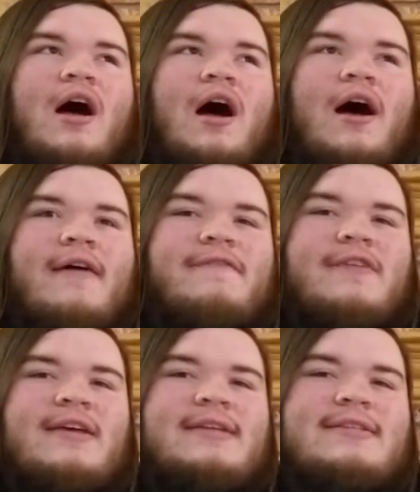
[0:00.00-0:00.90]

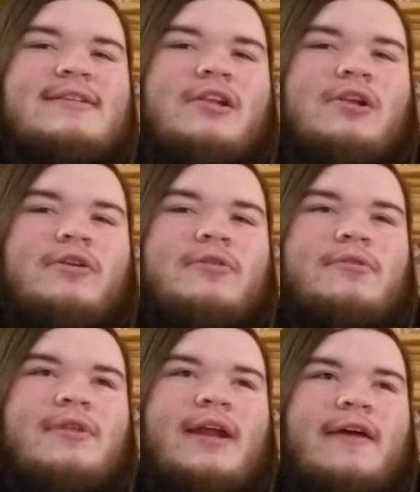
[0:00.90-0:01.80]
obvious
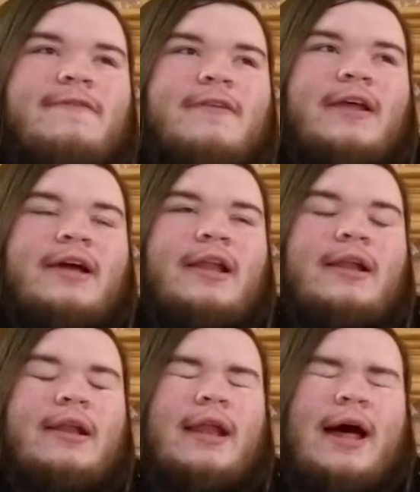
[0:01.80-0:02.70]
clue that I feel like a
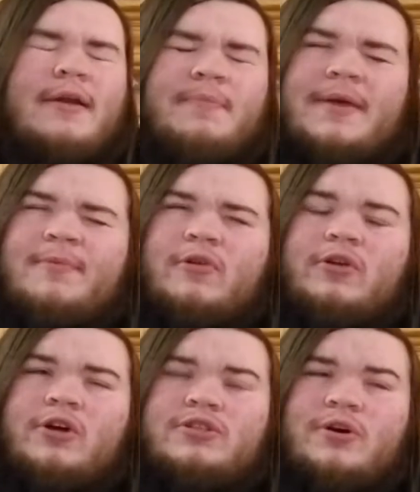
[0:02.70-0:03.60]
lot of
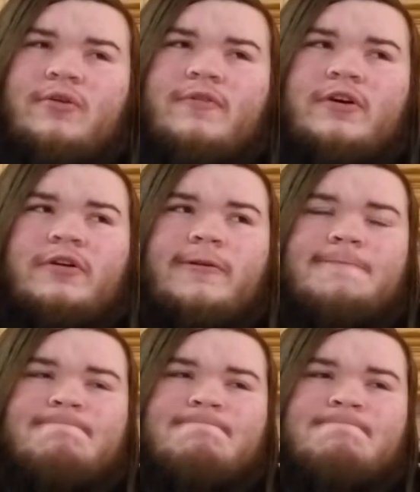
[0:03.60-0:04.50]
people looked over.